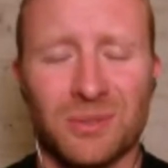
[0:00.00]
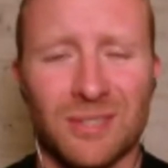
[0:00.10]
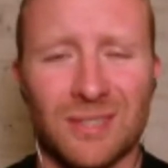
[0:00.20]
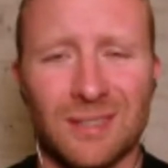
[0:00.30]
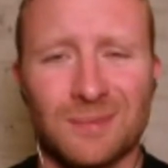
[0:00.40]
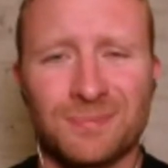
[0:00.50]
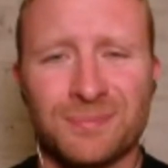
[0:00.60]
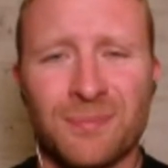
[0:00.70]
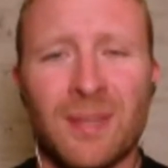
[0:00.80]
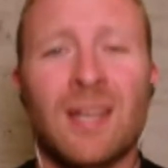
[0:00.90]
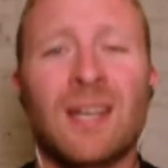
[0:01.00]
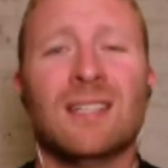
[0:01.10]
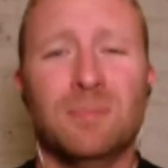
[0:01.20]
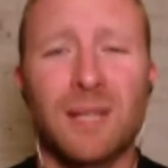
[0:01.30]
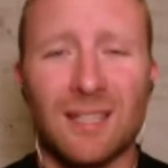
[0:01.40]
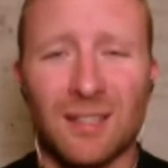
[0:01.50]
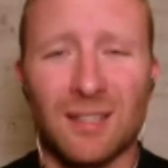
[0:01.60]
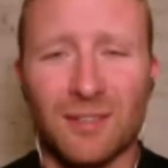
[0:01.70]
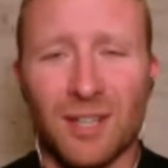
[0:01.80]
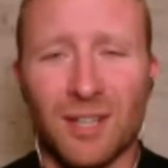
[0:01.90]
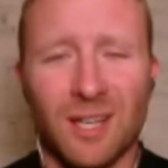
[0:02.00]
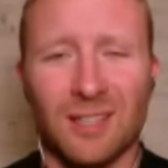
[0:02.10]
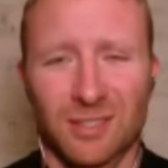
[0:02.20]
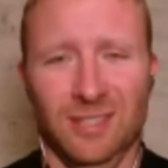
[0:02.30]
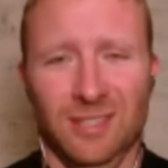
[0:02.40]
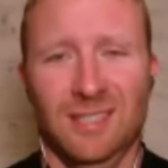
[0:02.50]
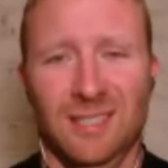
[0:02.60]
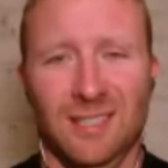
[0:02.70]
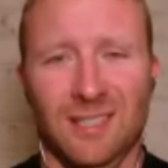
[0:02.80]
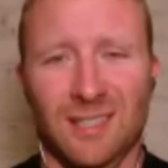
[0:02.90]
So, yeah. Speaking of our childhood,